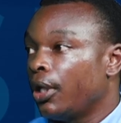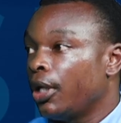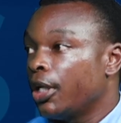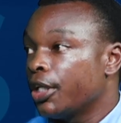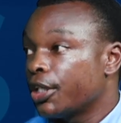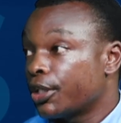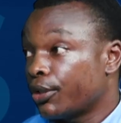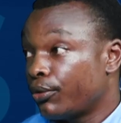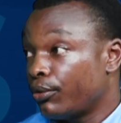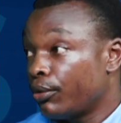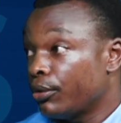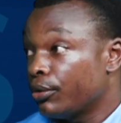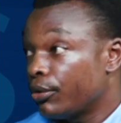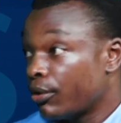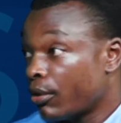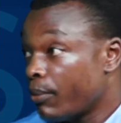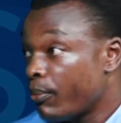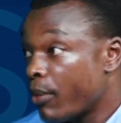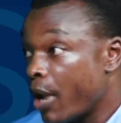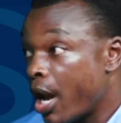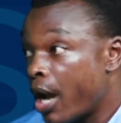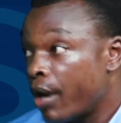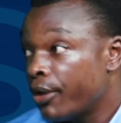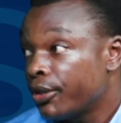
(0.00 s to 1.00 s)
school
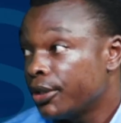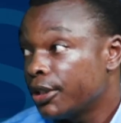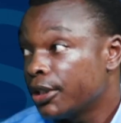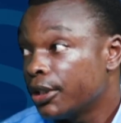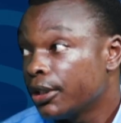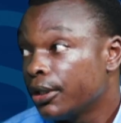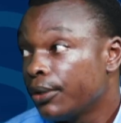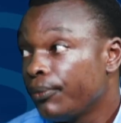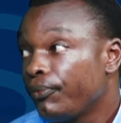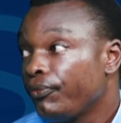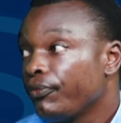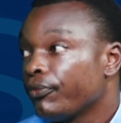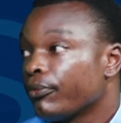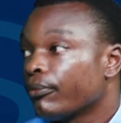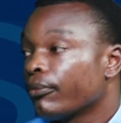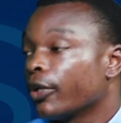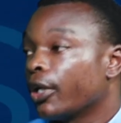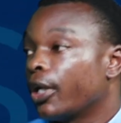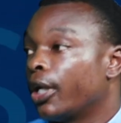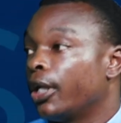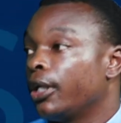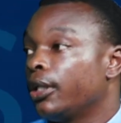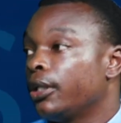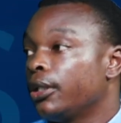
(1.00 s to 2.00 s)
dropouts.
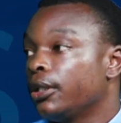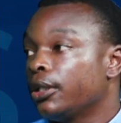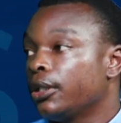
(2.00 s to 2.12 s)
And